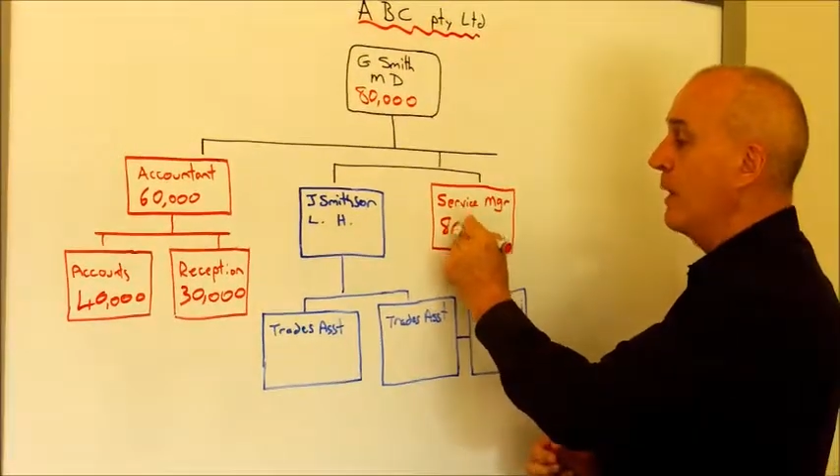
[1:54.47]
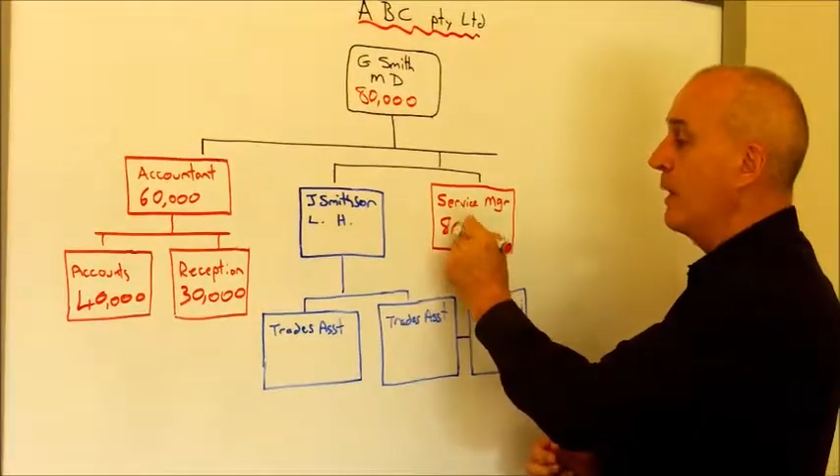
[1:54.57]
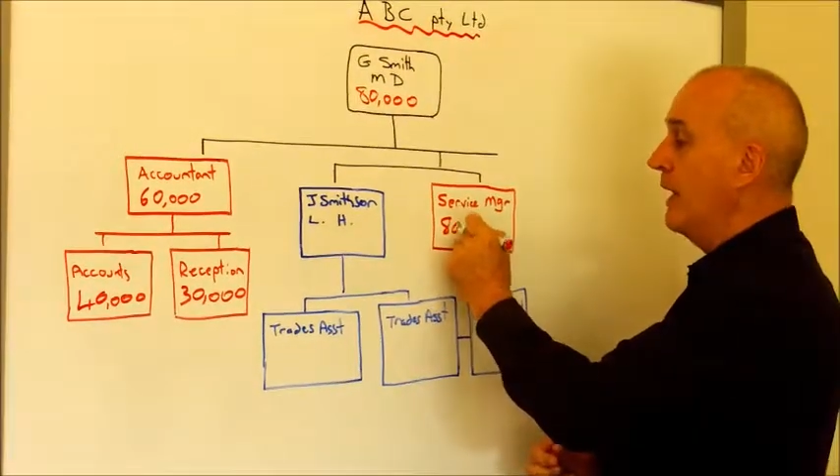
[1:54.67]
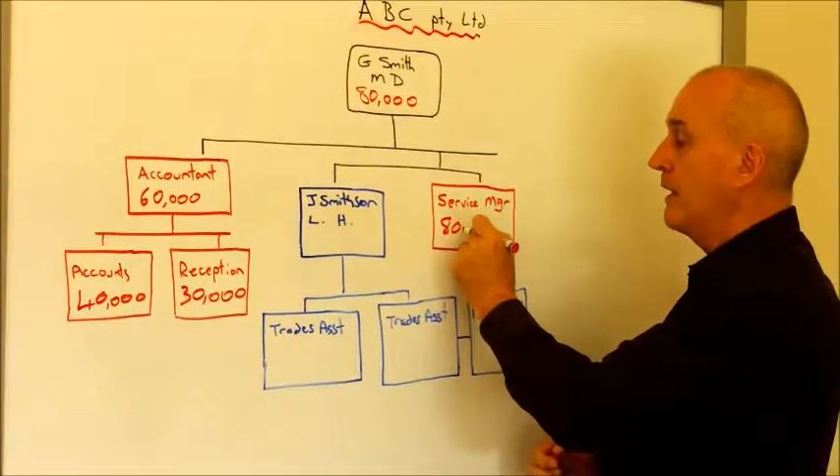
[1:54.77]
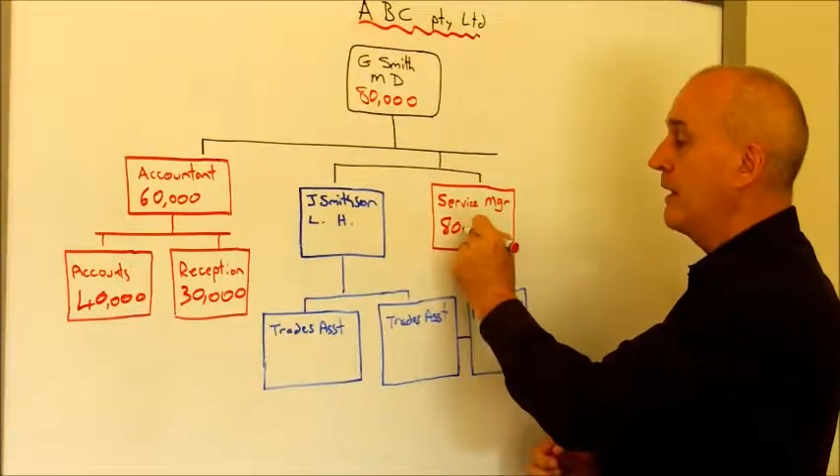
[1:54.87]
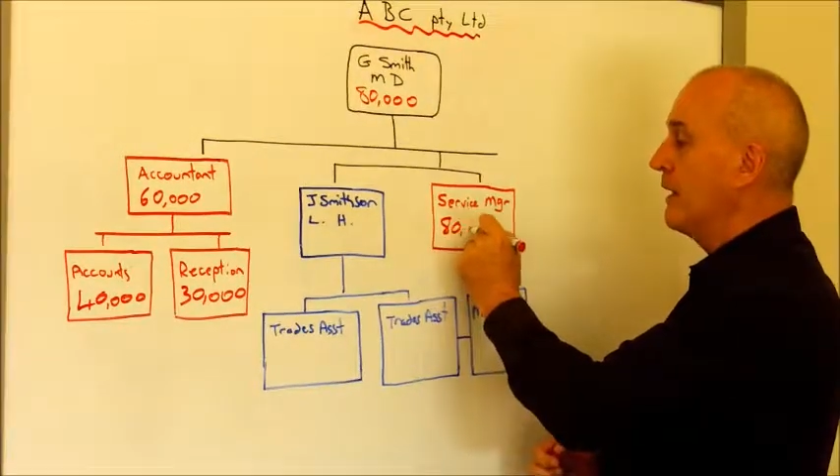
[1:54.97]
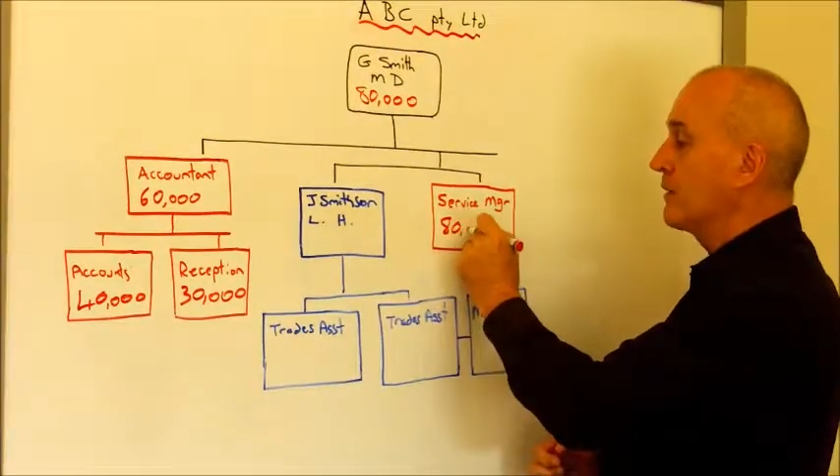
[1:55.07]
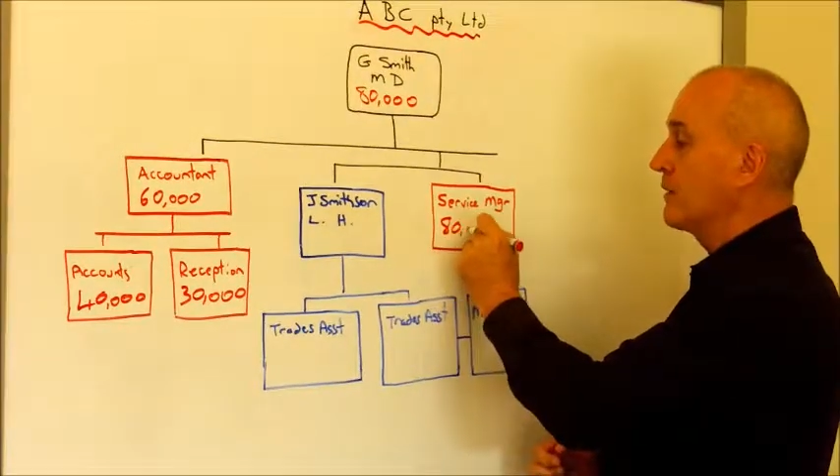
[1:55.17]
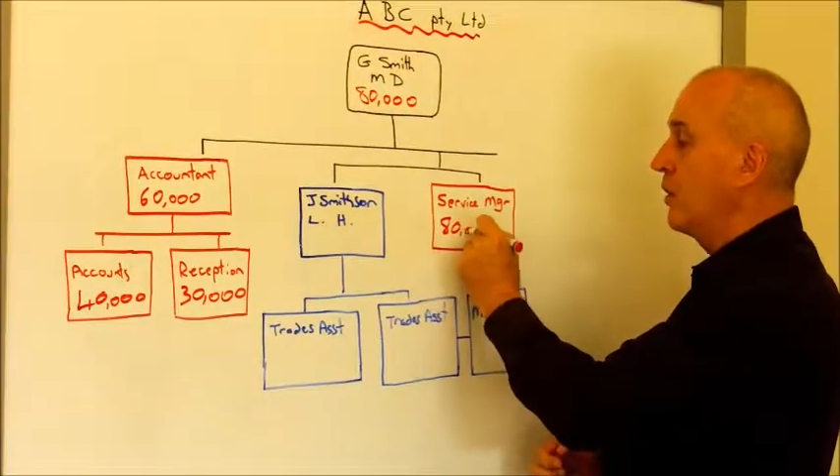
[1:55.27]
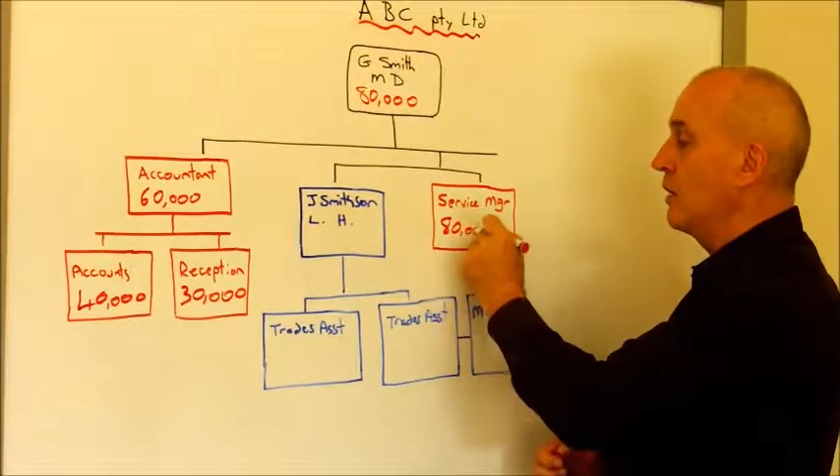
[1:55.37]

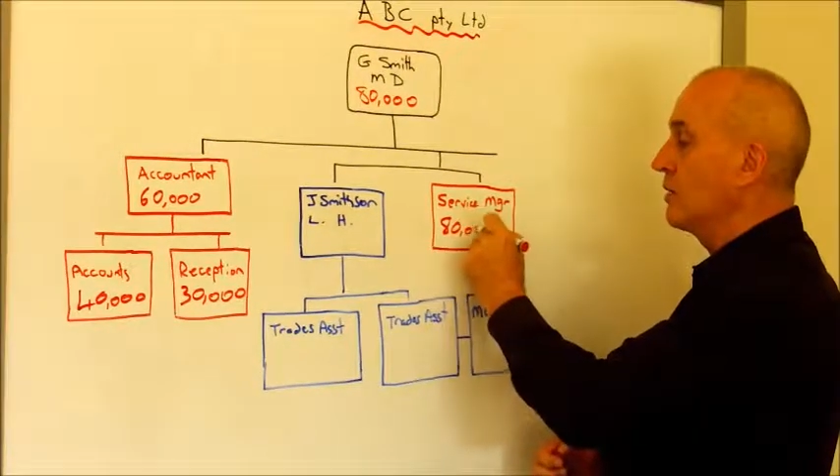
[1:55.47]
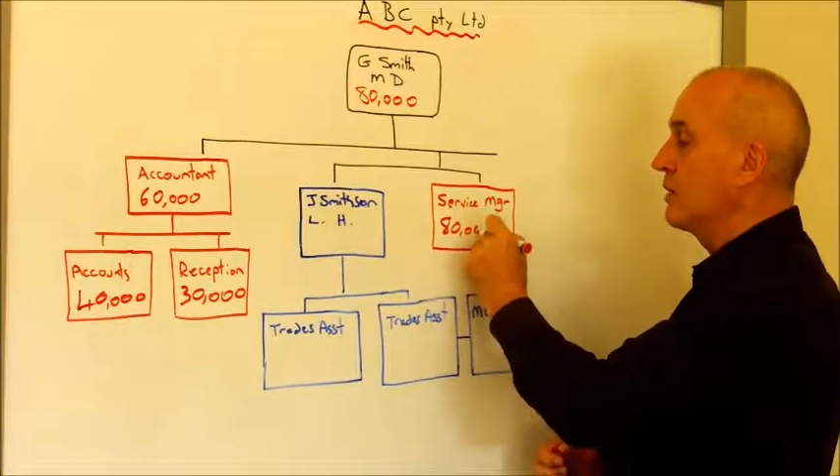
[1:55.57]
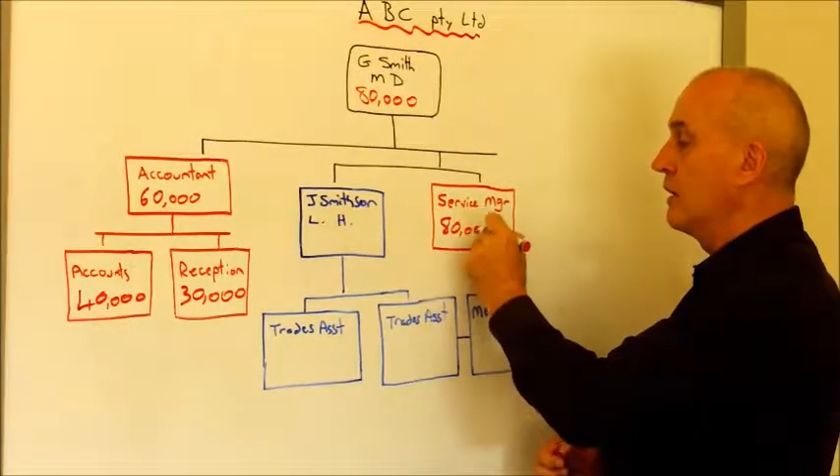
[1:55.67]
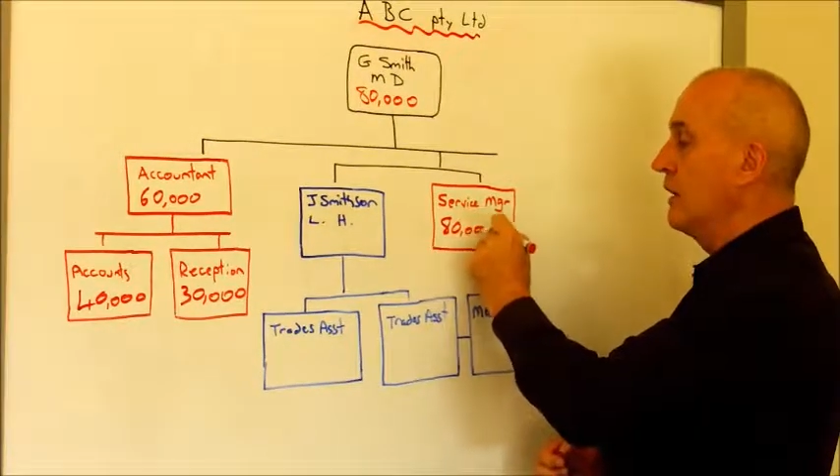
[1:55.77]
$80,000